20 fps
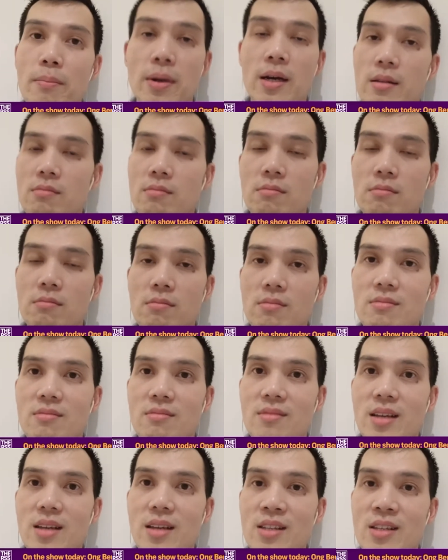but
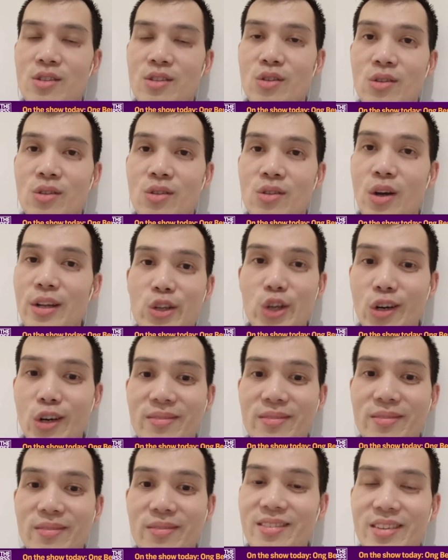it's not a
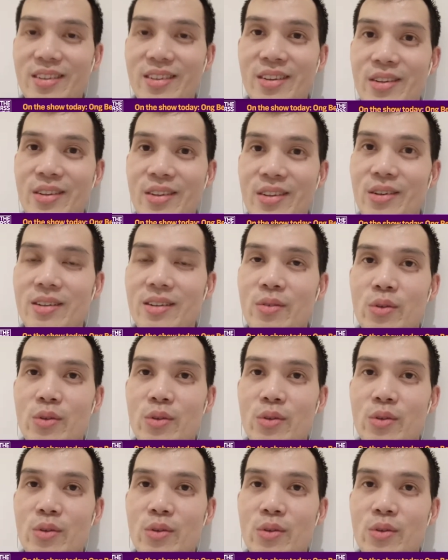job. You know,